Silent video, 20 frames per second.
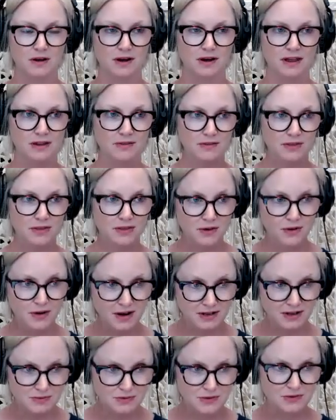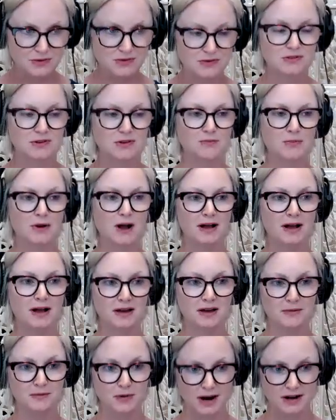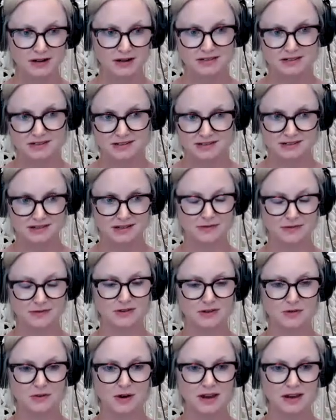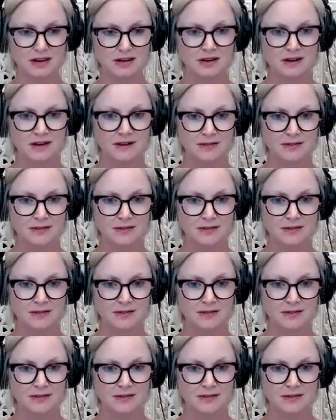even though hospitals are buying up practices left and right,